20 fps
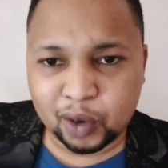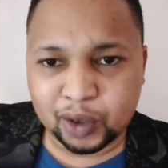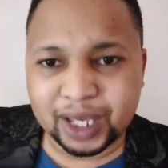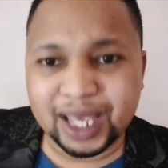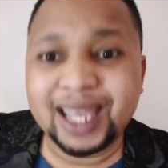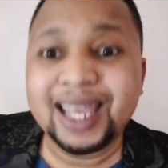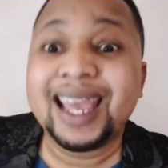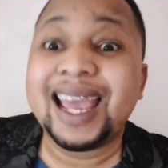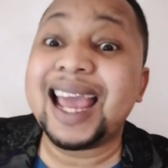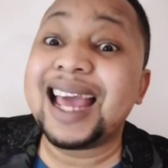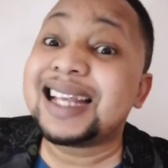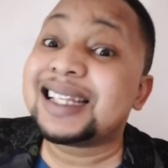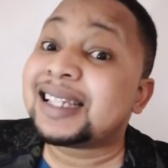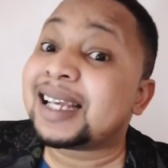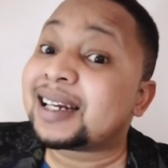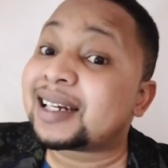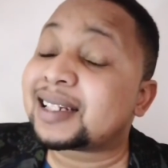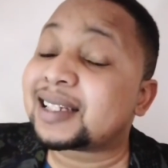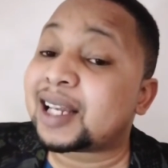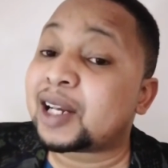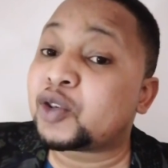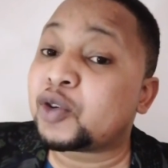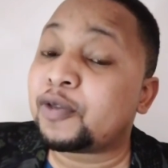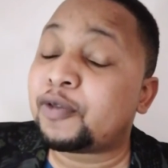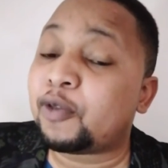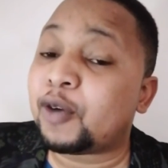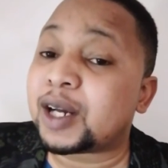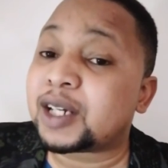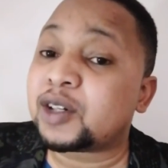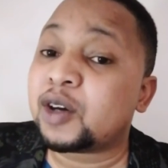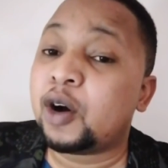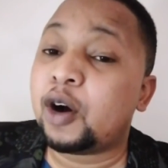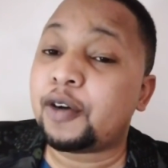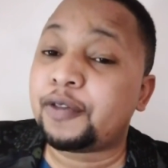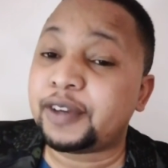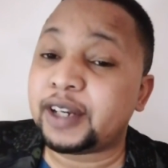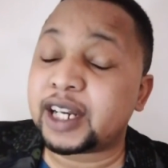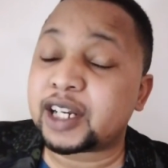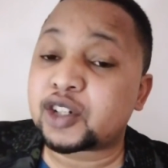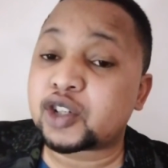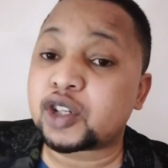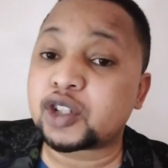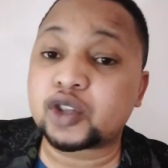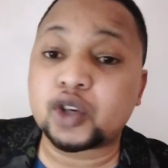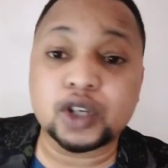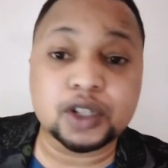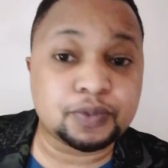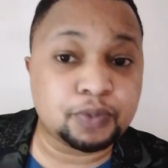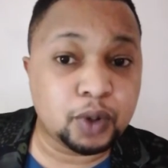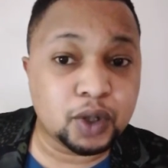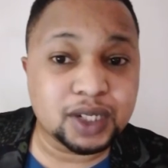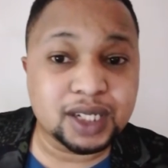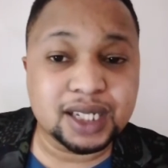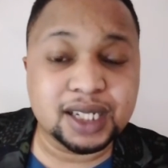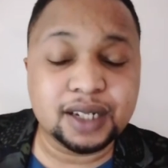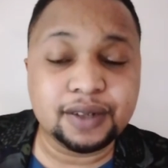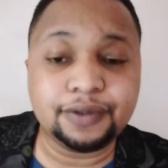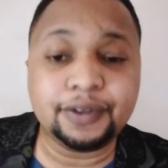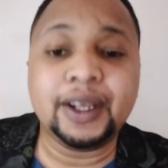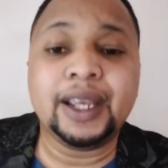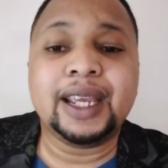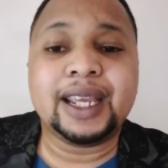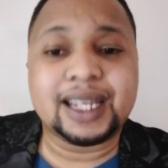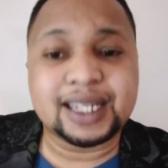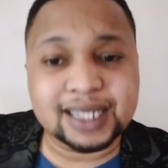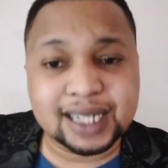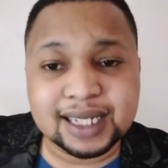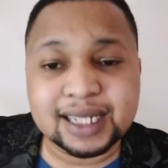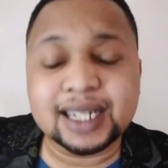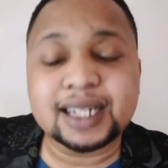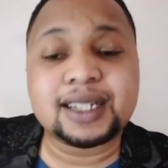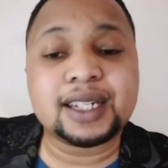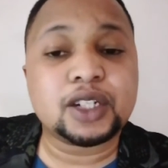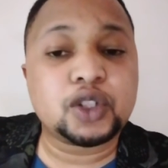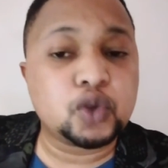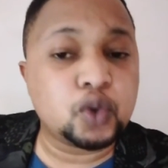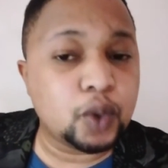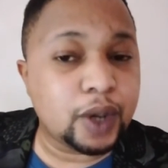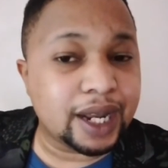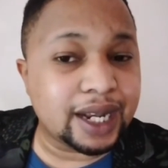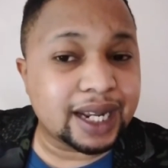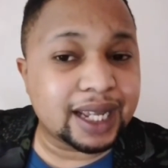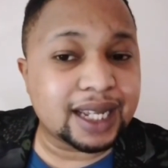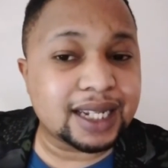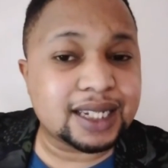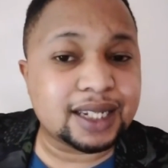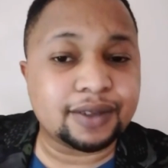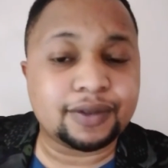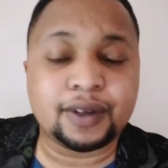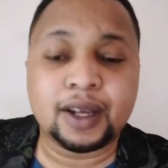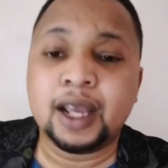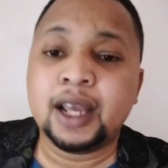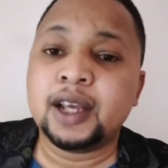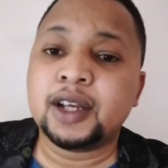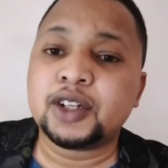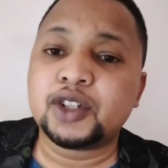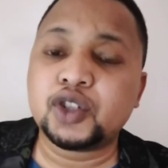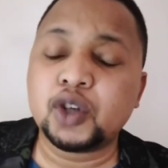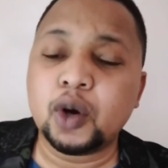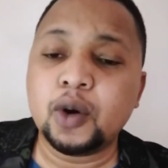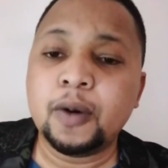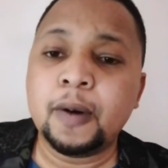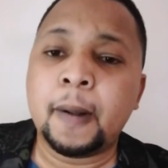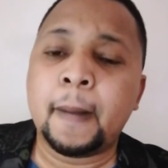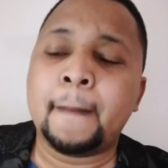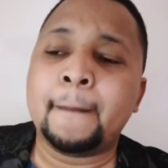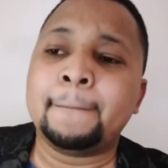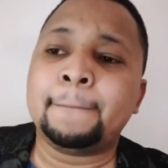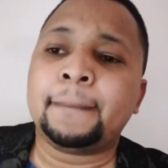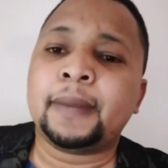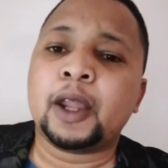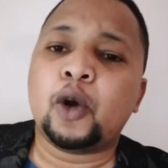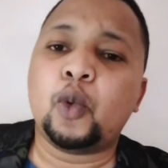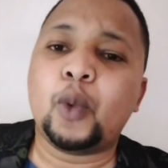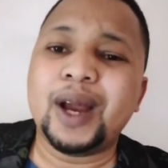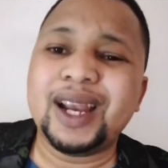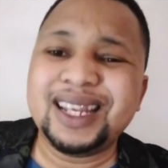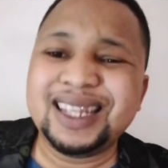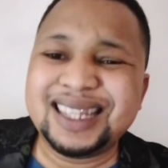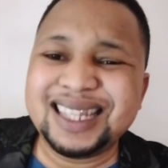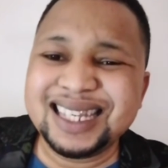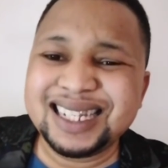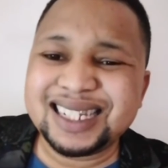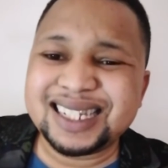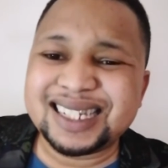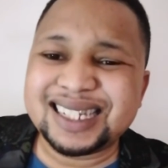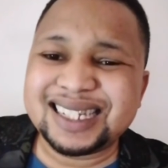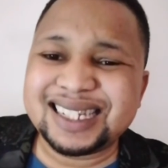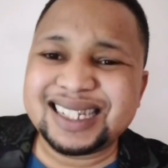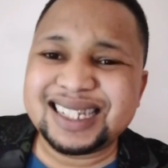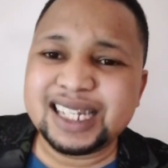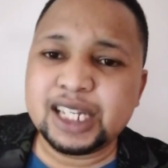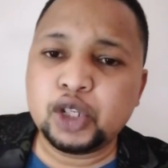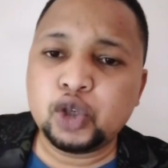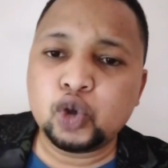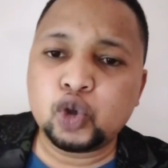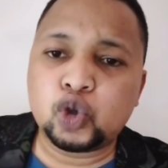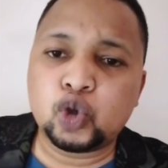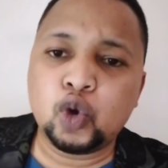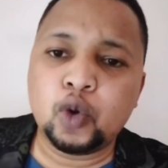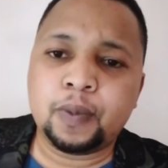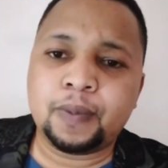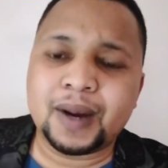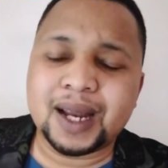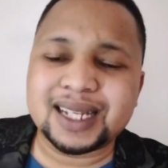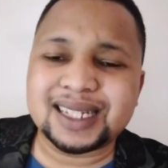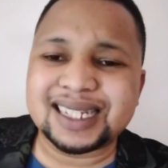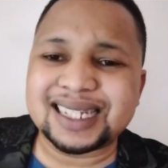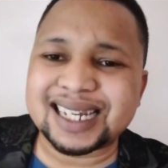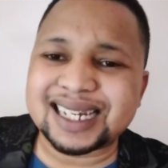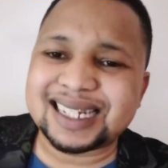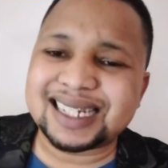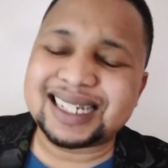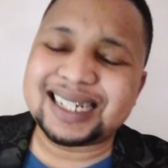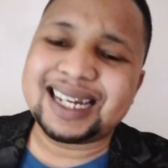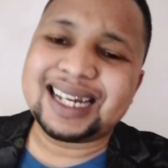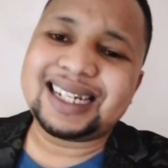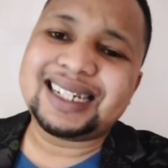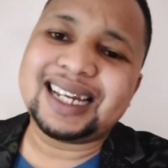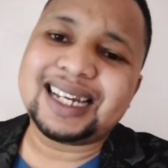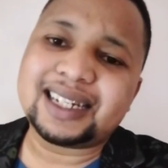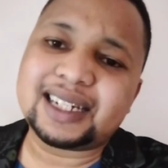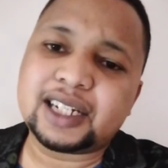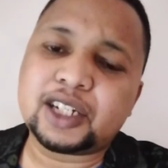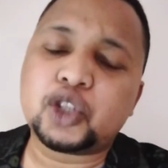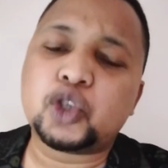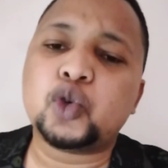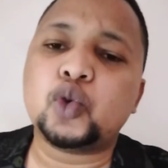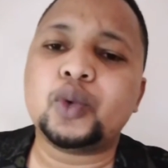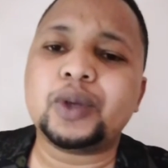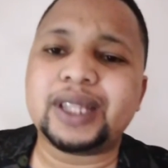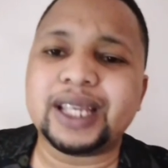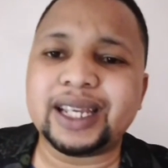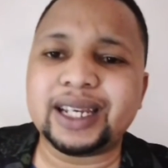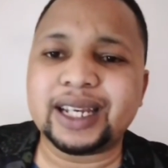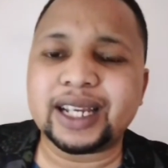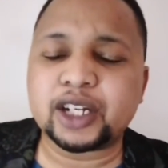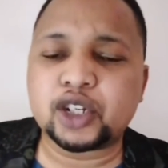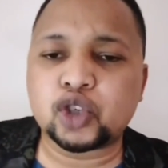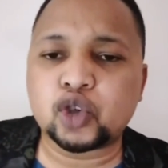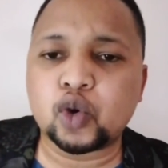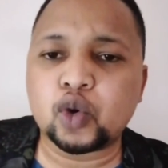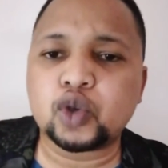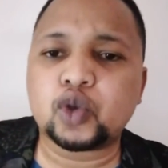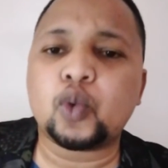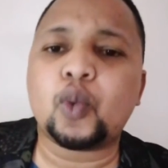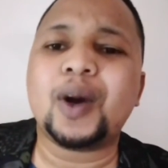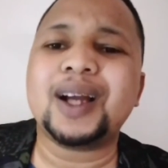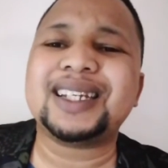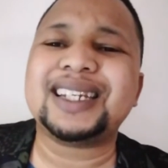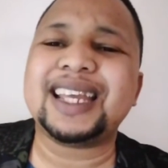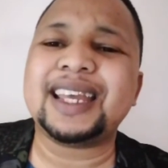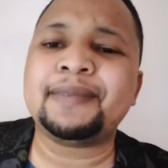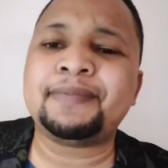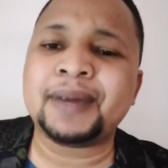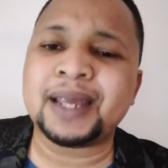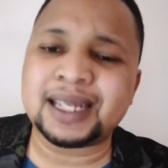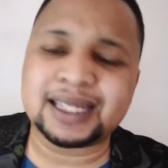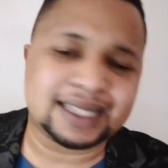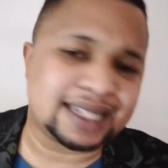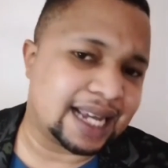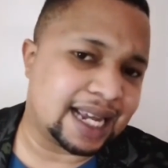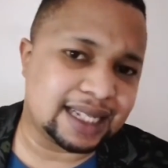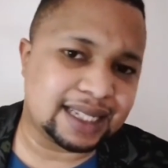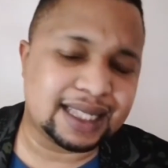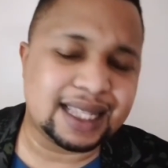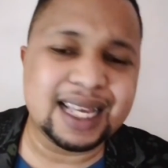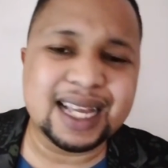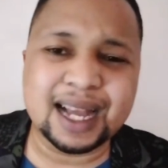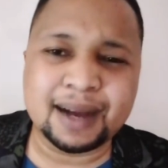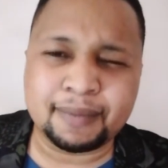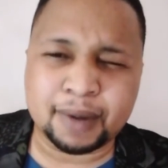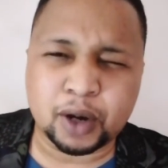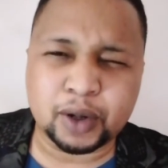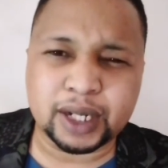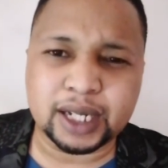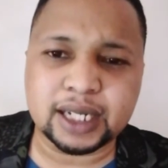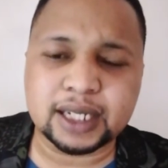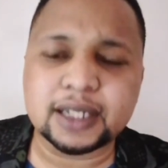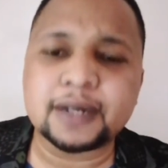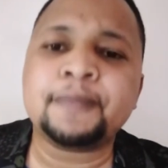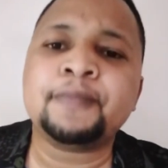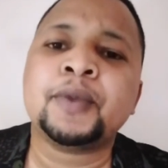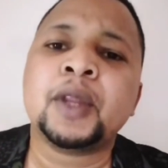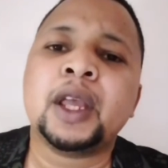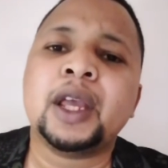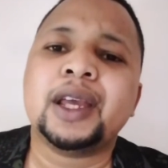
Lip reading: Okay, as a result of what? Of electrons, because positive is attracted to a negative. So when this Cu2 plus is attracted to the electrode, what happens, guys? Think about it.